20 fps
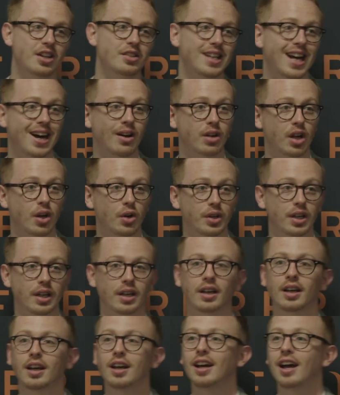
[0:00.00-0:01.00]
You download
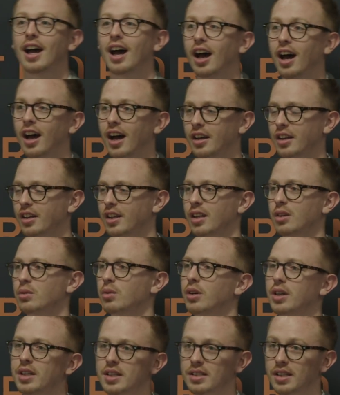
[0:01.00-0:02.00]
it, uh, and you think,
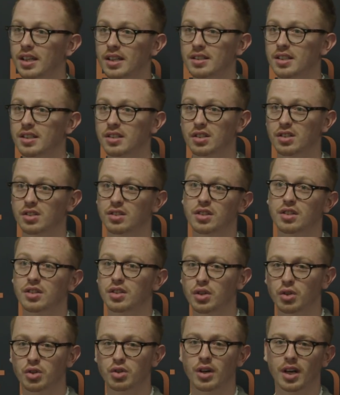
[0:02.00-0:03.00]
what is this? This is
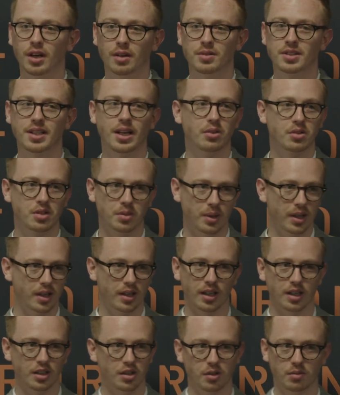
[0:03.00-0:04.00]
just you trying to sell to me,
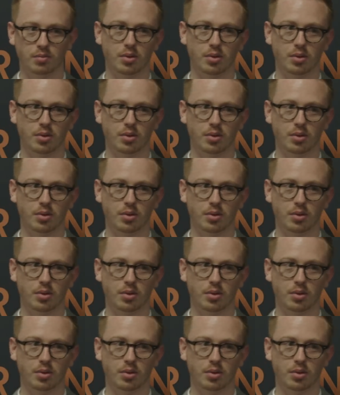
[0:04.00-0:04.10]
and then you